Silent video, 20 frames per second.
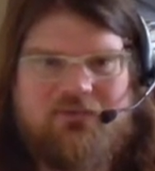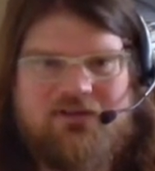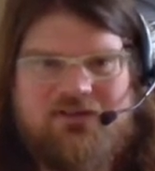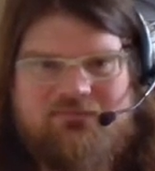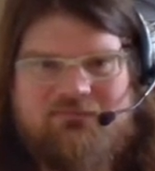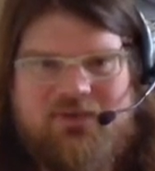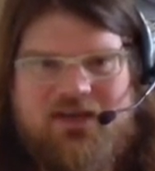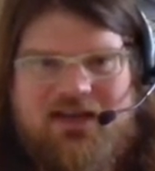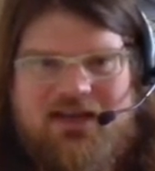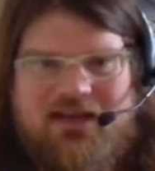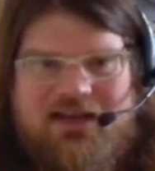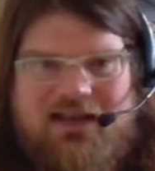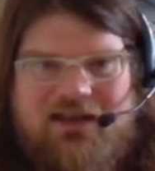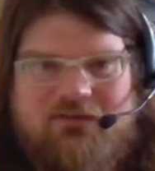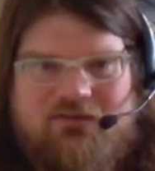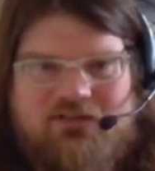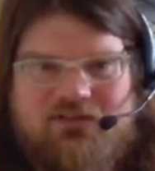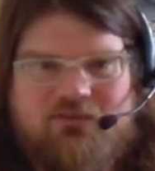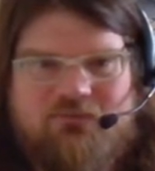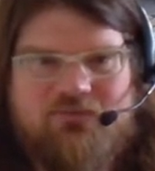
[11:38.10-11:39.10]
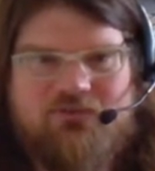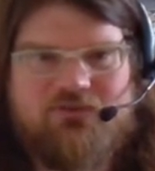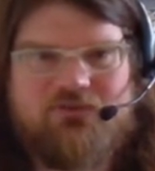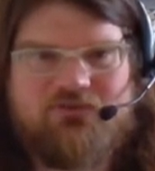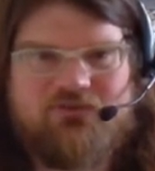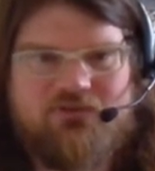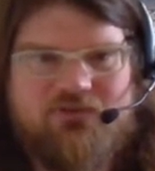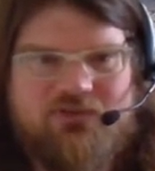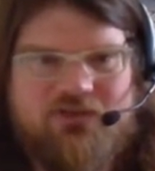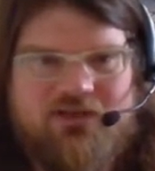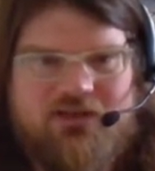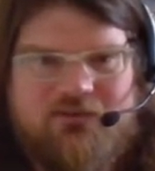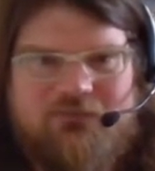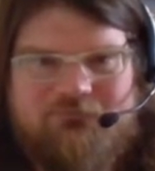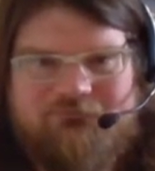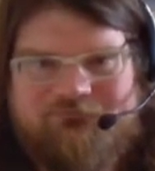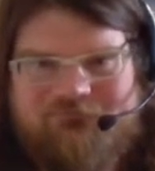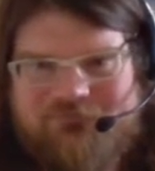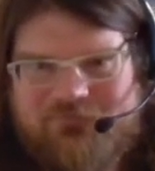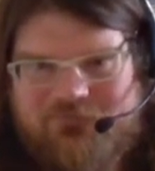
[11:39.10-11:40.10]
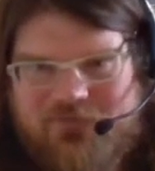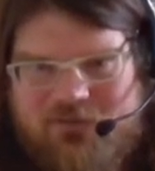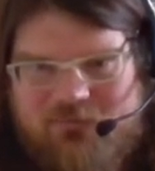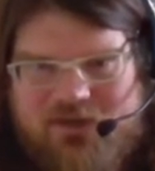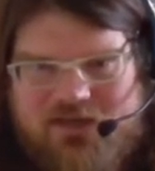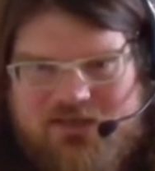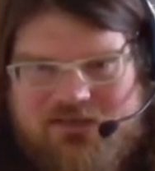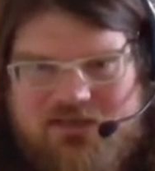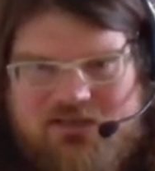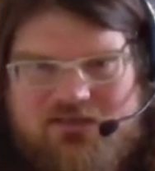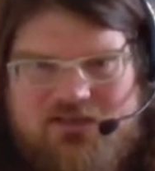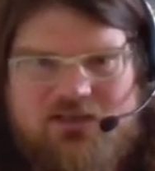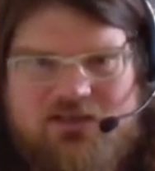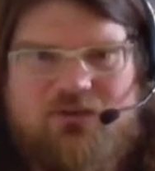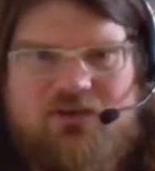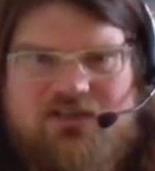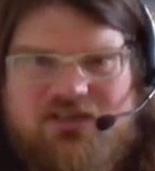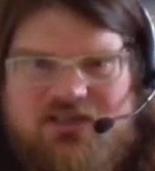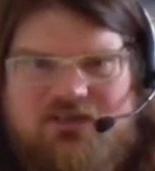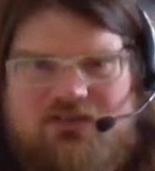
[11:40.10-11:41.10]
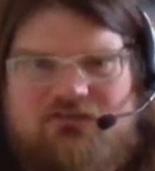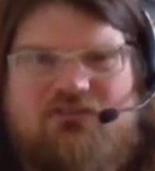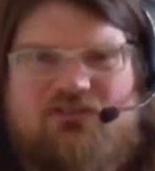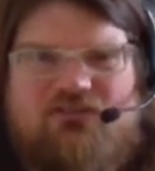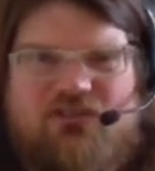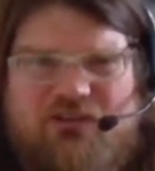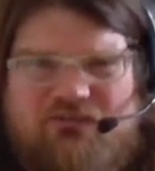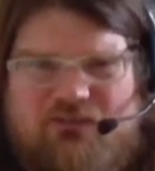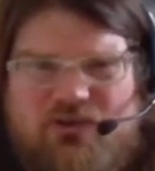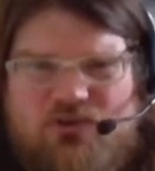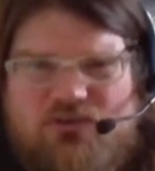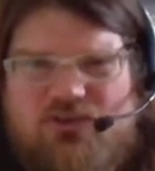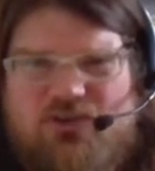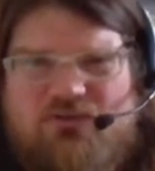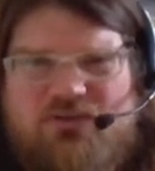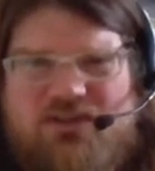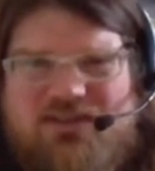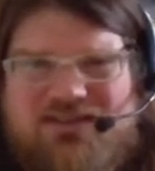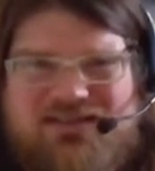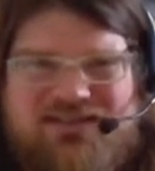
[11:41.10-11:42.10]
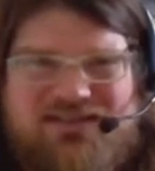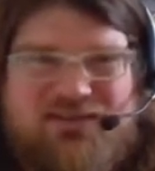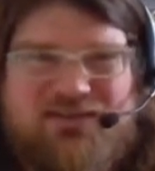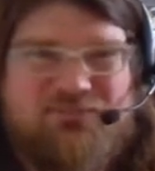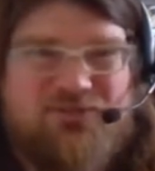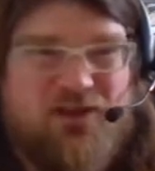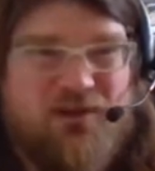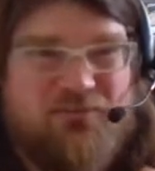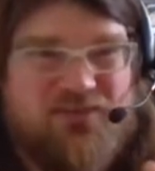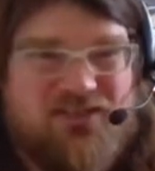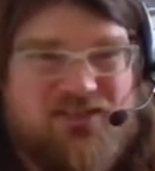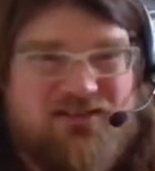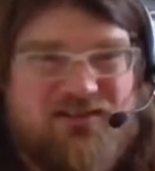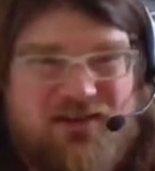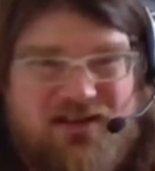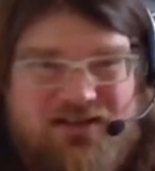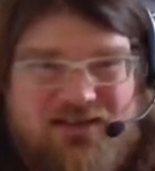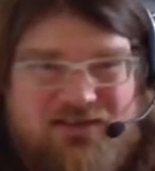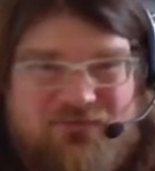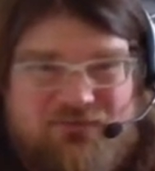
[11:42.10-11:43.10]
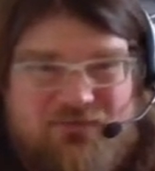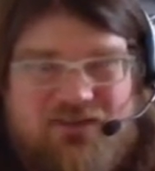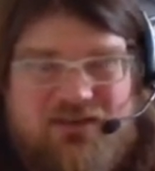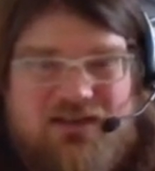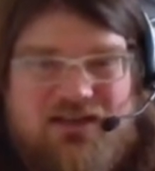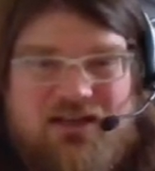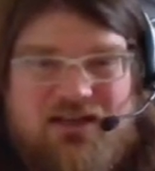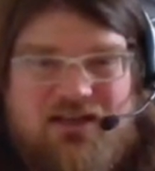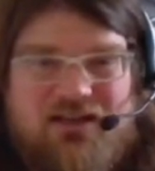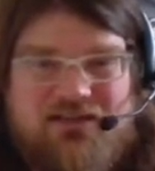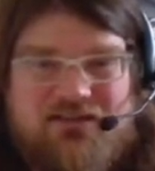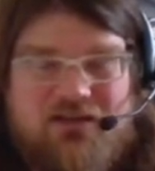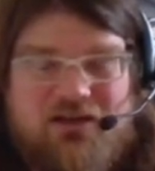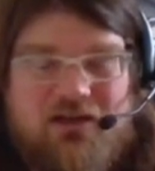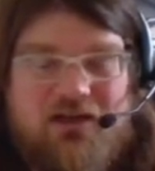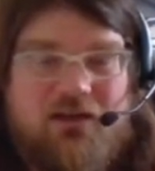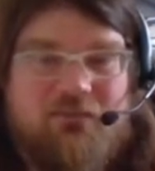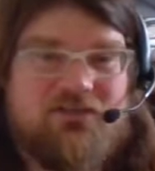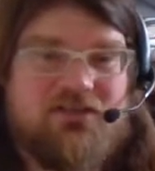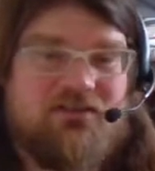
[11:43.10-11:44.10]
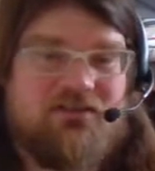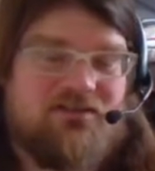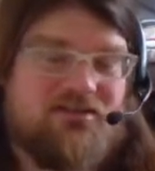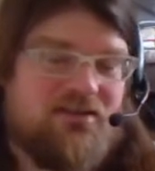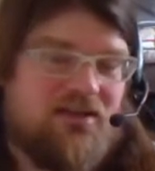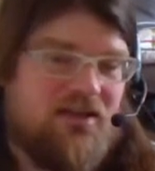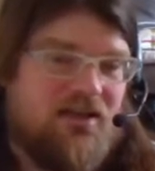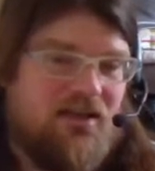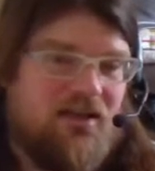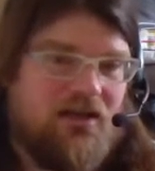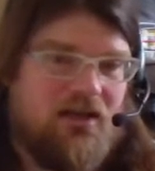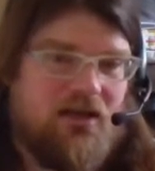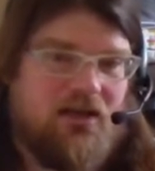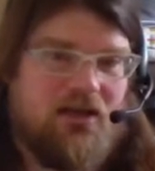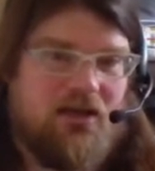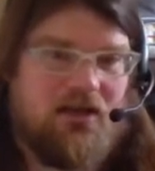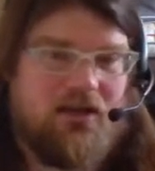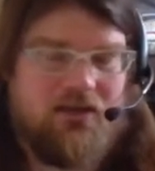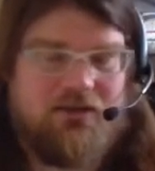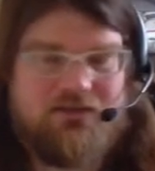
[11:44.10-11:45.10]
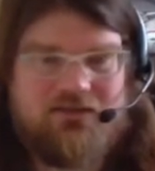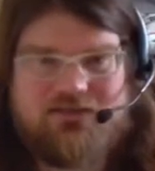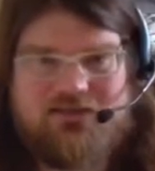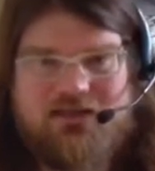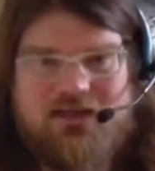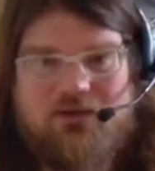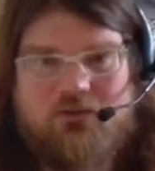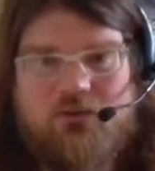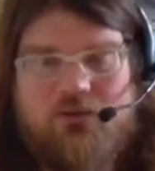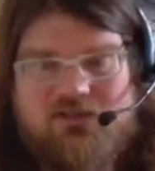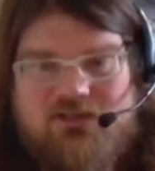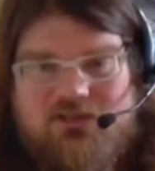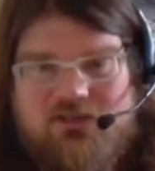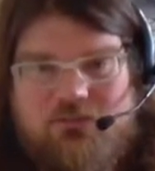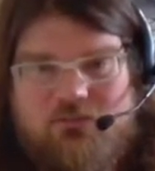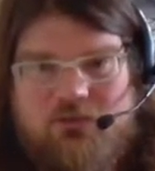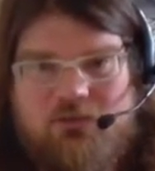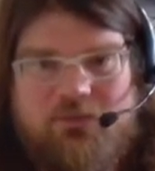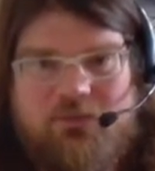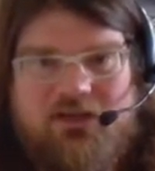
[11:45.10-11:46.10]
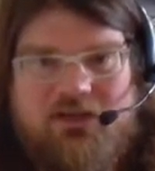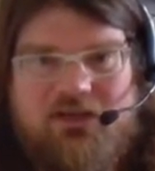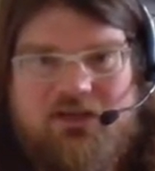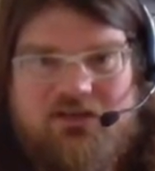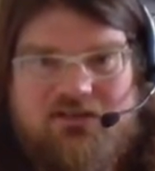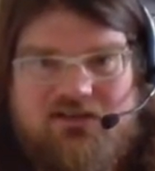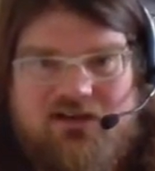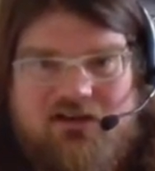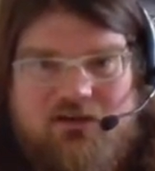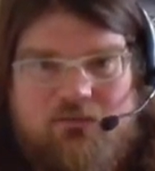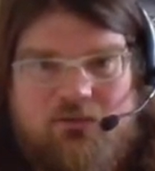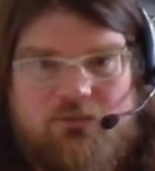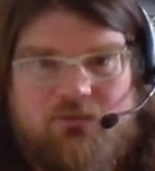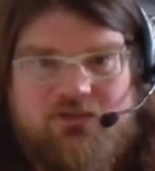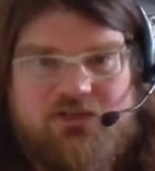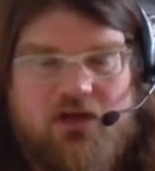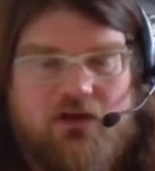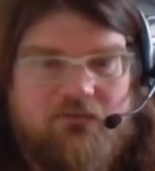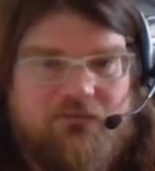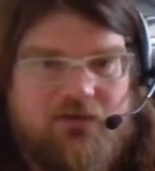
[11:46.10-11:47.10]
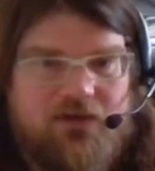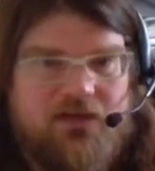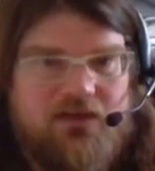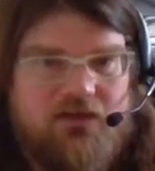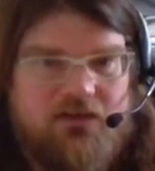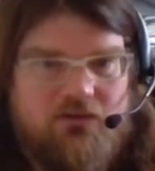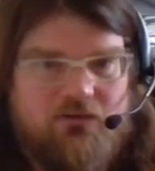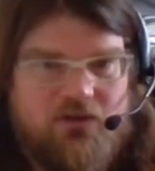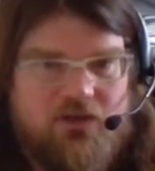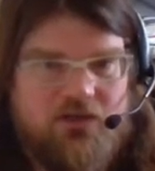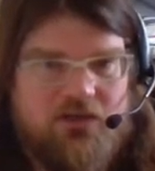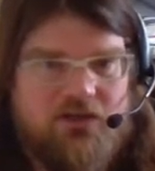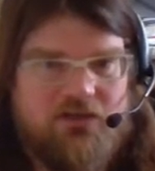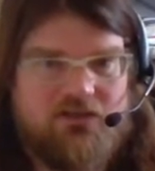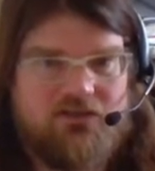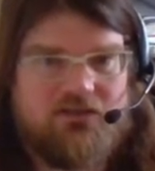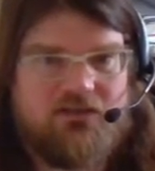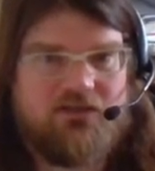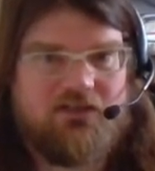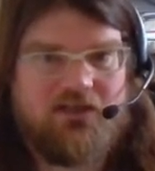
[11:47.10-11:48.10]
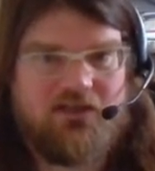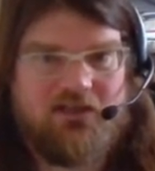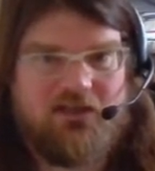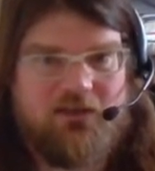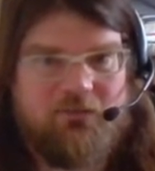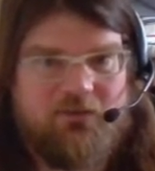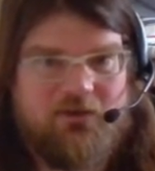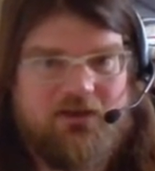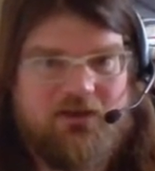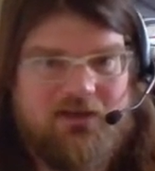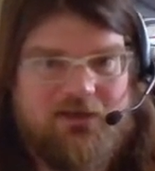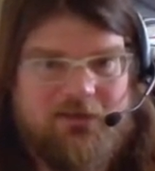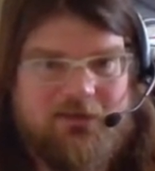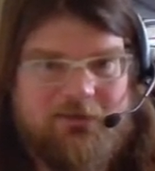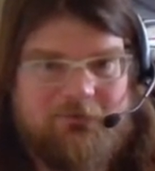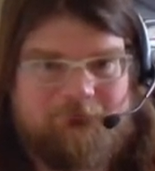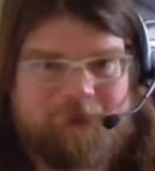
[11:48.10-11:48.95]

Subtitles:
being allowed to produce audio. If that makes sense. Otherwise, it'll try and record two things at the same time at slightly different times, and the sound quality will be terrible, which hopefully you heard at the beginning there,